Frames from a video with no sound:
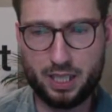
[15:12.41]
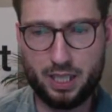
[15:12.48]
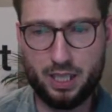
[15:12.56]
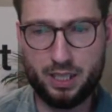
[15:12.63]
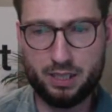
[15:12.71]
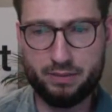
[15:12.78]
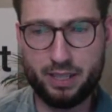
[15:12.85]

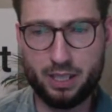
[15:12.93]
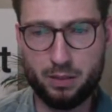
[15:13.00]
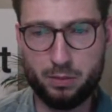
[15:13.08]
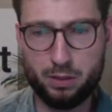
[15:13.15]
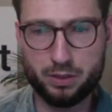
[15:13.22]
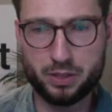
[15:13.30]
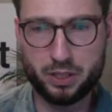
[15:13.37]

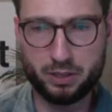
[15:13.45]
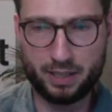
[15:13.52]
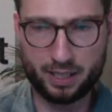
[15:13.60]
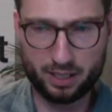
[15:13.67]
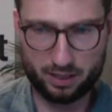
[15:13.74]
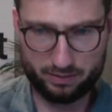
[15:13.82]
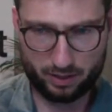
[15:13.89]
unavailable to
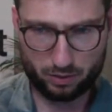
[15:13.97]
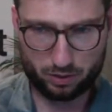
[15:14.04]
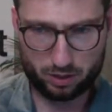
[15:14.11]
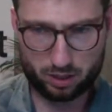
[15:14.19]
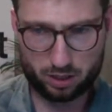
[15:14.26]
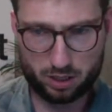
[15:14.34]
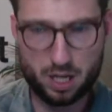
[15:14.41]
regular
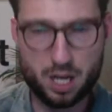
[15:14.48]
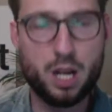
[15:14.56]
folks.